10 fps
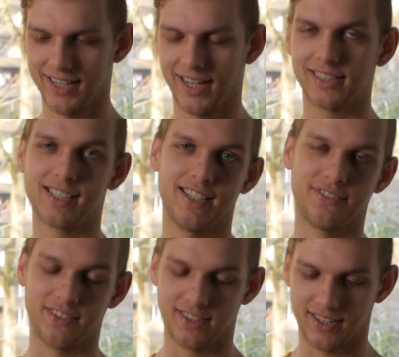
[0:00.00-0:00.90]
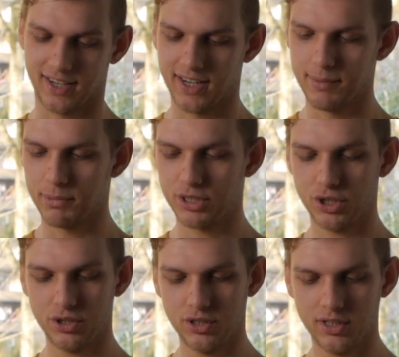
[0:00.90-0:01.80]
That's a different thing. But,
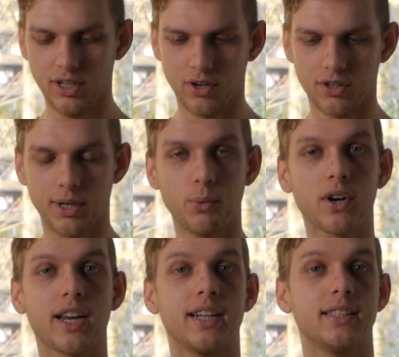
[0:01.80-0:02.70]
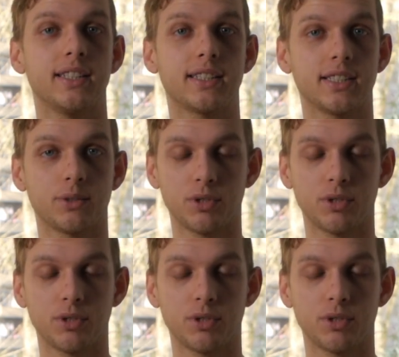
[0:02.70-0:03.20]
they work at a distance,